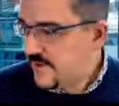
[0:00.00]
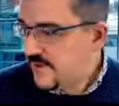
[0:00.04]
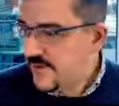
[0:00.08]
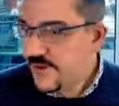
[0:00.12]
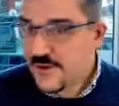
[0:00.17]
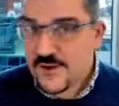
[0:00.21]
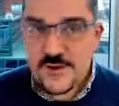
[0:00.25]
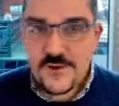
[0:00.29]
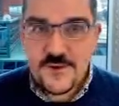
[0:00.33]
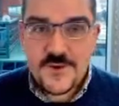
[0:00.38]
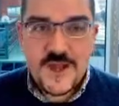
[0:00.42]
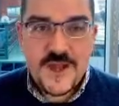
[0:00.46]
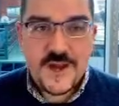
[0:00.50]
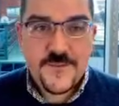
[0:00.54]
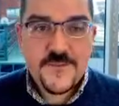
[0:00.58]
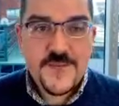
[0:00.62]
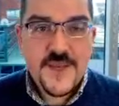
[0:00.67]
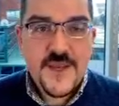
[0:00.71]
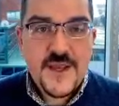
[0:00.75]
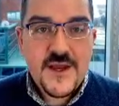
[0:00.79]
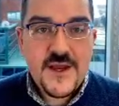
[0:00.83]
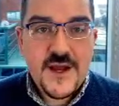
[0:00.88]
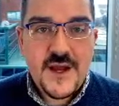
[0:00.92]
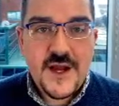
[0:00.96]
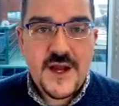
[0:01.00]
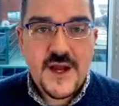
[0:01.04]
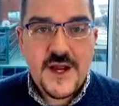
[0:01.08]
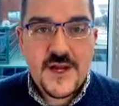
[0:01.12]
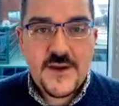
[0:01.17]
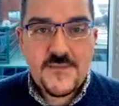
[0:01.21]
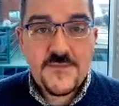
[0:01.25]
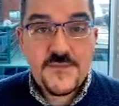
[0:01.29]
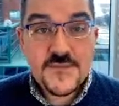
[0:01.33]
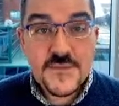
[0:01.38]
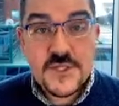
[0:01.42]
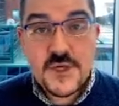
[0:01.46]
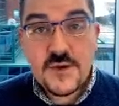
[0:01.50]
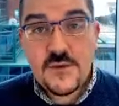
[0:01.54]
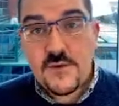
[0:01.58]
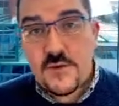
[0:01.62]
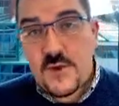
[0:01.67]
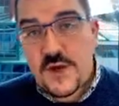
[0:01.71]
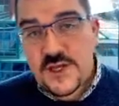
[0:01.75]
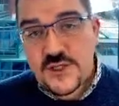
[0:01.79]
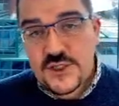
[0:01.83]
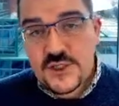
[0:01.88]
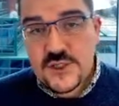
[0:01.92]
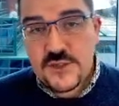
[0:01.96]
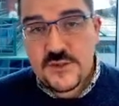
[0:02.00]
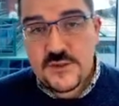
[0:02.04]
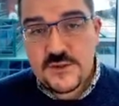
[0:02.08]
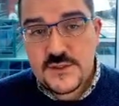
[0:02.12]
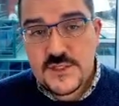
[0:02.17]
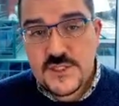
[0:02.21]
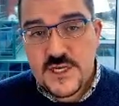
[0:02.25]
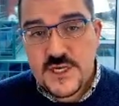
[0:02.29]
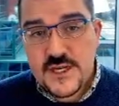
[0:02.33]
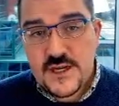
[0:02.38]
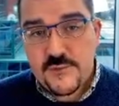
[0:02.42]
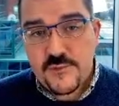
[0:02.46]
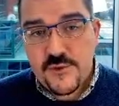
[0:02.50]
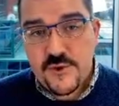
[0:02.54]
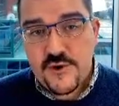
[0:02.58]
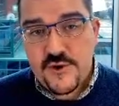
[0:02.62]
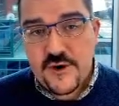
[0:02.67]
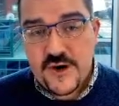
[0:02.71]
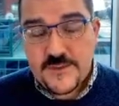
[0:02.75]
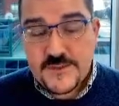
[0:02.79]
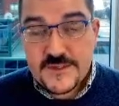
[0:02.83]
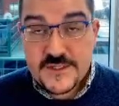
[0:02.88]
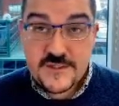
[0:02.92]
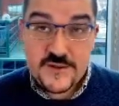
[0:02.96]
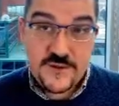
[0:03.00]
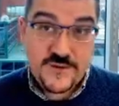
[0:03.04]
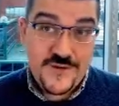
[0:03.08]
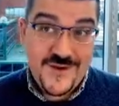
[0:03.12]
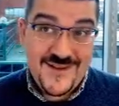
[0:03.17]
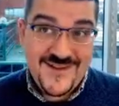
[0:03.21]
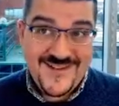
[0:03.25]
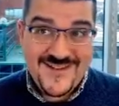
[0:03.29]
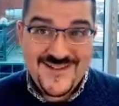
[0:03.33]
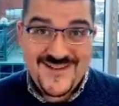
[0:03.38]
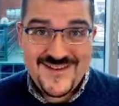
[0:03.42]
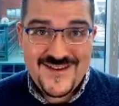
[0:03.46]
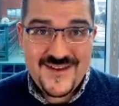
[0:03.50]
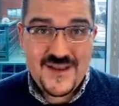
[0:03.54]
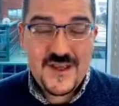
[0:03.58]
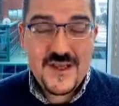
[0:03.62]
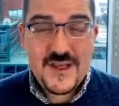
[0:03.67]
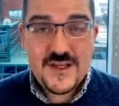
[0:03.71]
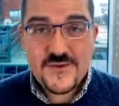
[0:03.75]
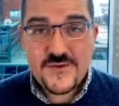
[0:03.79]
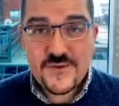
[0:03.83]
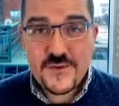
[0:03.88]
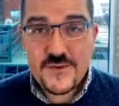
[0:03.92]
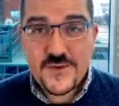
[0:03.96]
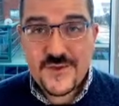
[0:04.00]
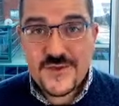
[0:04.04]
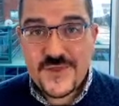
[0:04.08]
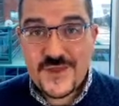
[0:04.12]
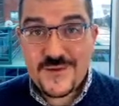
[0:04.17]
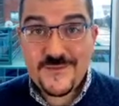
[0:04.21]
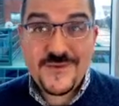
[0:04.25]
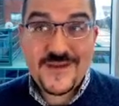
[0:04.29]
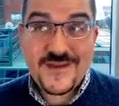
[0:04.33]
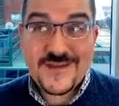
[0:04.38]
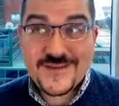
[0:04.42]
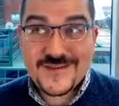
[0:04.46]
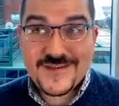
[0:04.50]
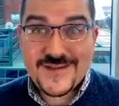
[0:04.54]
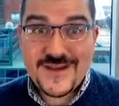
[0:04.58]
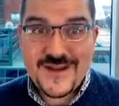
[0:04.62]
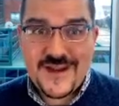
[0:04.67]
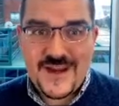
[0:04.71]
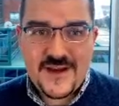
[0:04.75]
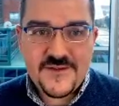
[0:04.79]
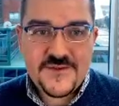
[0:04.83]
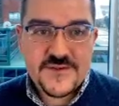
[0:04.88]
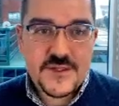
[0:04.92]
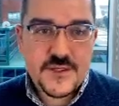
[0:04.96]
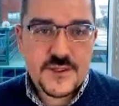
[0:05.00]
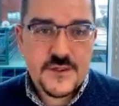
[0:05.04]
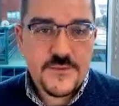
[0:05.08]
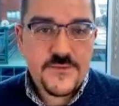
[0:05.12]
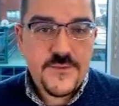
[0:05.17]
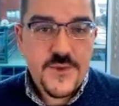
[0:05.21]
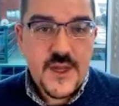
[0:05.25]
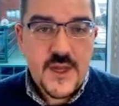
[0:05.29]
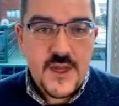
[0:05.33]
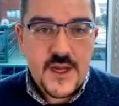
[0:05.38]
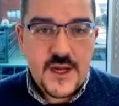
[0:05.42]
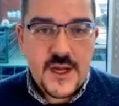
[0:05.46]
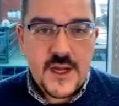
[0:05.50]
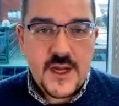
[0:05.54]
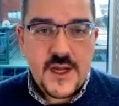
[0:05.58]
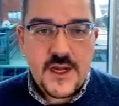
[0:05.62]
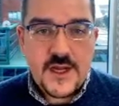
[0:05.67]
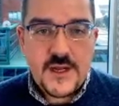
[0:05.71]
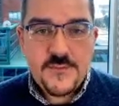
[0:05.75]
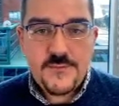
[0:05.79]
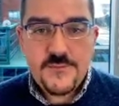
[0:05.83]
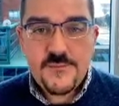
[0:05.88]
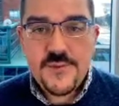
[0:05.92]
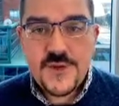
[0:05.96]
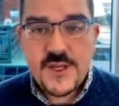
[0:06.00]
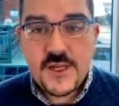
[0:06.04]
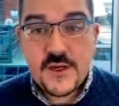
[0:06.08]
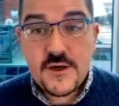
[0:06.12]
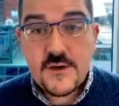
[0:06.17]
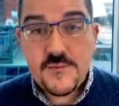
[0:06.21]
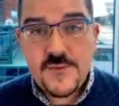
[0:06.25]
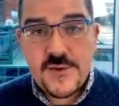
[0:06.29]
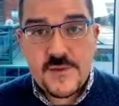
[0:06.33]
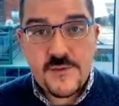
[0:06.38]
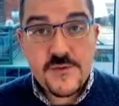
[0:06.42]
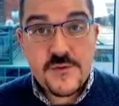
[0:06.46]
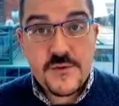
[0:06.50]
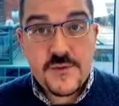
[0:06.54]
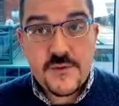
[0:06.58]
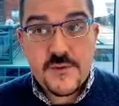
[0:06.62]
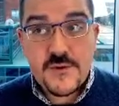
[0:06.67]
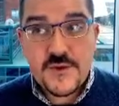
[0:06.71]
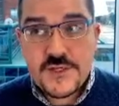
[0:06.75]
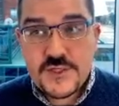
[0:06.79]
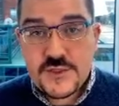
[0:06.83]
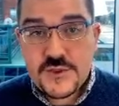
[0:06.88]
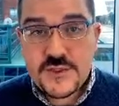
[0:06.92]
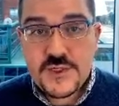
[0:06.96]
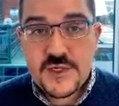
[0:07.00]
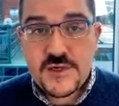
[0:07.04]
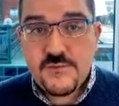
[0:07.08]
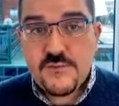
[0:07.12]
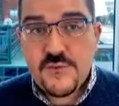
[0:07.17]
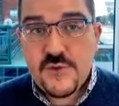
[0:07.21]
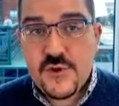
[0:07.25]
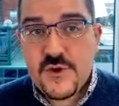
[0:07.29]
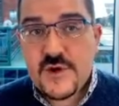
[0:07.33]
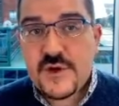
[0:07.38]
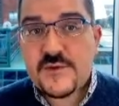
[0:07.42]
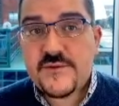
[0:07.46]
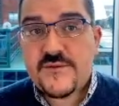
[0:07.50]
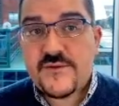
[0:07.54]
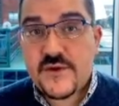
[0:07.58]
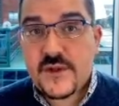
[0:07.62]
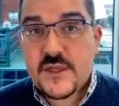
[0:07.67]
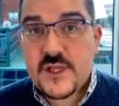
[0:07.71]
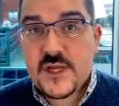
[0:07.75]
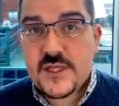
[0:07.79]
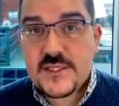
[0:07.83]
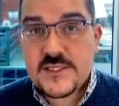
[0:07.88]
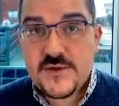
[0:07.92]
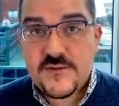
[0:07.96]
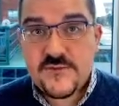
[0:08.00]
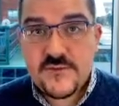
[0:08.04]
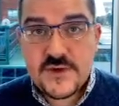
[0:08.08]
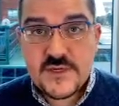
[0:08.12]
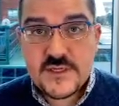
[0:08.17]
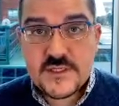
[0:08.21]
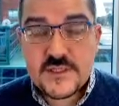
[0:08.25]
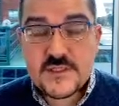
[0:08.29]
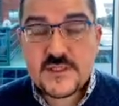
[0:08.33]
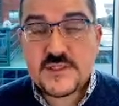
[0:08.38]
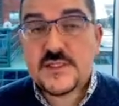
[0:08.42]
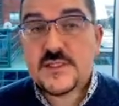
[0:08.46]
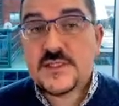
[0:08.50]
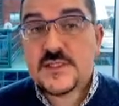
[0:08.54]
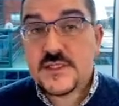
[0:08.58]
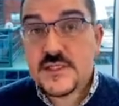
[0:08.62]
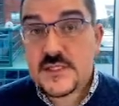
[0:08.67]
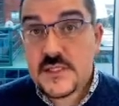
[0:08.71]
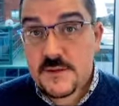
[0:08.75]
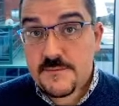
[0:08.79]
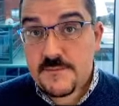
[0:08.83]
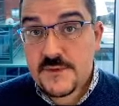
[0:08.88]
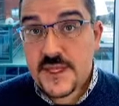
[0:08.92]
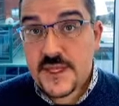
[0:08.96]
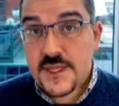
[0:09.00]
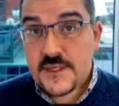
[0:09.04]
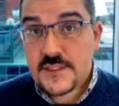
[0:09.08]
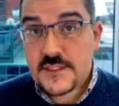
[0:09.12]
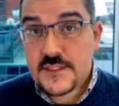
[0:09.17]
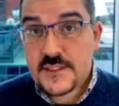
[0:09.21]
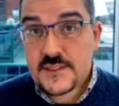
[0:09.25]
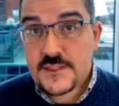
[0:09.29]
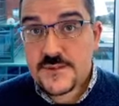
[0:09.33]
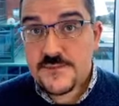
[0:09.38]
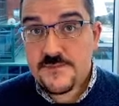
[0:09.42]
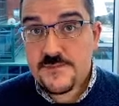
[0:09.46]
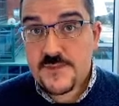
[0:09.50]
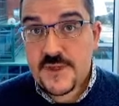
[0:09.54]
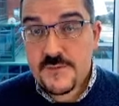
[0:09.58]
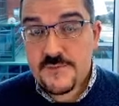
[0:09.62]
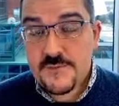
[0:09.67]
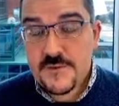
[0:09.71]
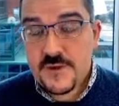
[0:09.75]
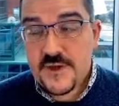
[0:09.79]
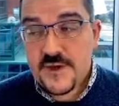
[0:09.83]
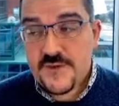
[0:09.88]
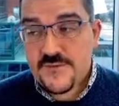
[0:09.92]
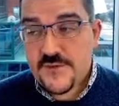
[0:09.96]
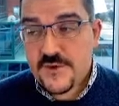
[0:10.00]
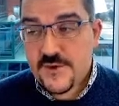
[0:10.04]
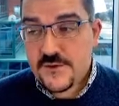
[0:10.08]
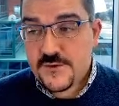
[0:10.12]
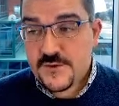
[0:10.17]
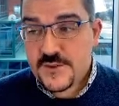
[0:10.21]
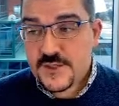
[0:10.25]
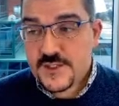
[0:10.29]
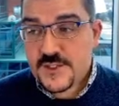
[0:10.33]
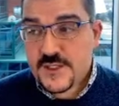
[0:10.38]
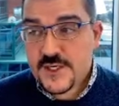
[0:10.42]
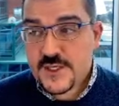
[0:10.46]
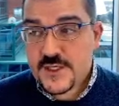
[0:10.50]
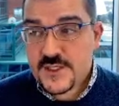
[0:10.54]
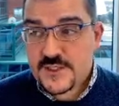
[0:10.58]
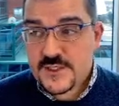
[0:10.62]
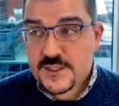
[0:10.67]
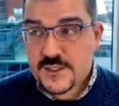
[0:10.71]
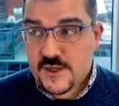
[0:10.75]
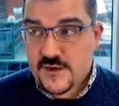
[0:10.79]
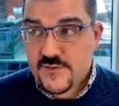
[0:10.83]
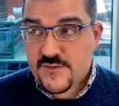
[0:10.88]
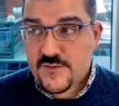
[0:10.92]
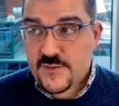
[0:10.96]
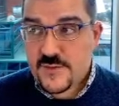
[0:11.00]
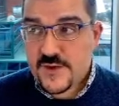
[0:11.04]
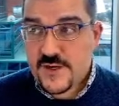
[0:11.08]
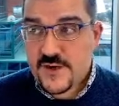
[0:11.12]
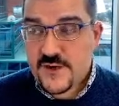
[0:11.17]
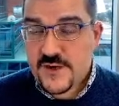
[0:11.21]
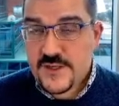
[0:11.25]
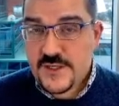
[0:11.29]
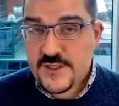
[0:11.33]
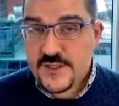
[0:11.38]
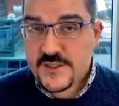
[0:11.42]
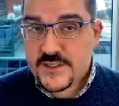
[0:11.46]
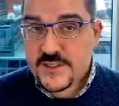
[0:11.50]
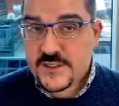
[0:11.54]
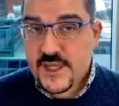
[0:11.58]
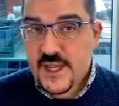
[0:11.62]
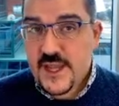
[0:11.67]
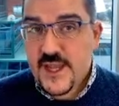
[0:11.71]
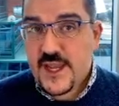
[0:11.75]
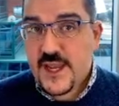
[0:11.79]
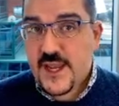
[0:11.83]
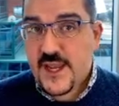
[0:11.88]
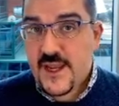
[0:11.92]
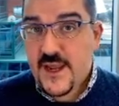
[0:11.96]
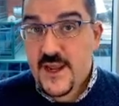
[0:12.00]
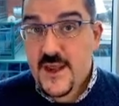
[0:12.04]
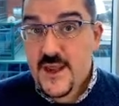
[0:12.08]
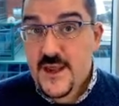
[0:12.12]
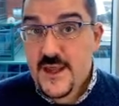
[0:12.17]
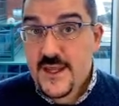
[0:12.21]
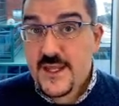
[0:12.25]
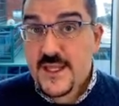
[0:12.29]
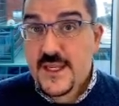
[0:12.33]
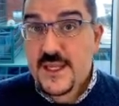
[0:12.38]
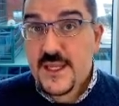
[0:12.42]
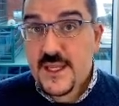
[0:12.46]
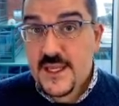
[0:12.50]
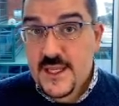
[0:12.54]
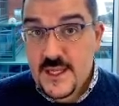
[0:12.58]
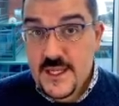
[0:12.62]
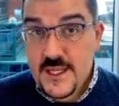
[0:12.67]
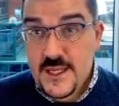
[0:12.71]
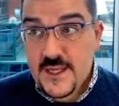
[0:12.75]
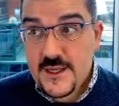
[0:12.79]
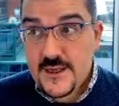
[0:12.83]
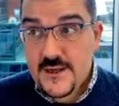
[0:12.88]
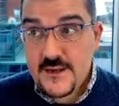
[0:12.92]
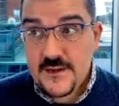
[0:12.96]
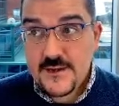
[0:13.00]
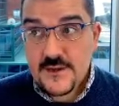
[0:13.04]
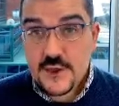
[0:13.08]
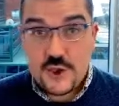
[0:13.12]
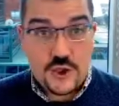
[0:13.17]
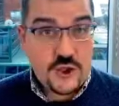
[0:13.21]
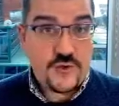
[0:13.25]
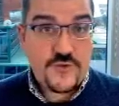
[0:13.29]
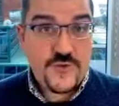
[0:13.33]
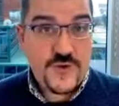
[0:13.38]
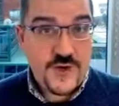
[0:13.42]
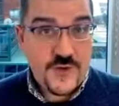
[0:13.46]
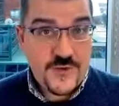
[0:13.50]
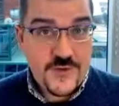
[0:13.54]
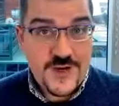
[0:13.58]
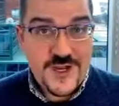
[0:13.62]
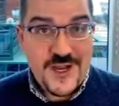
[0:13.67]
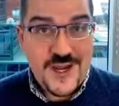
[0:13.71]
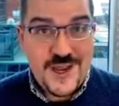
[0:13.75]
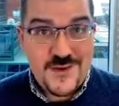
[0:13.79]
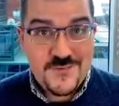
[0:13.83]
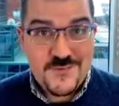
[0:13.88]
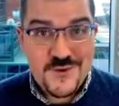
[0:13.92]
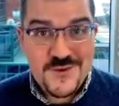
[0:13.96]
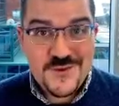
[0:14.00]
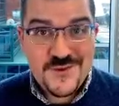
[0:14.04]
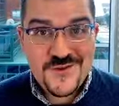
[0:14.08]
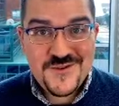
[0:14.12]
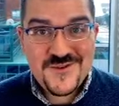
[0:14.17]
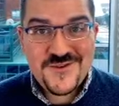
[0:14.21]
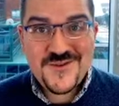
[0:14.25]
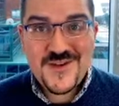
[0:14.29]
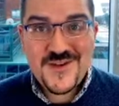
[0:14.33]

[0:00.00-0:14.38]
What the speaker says: Okay. So why should you study programming? So for one thing, because you have to. But, people are interested in programming for lots of reasons. In some cases, people have noticed that software is a key career enabler.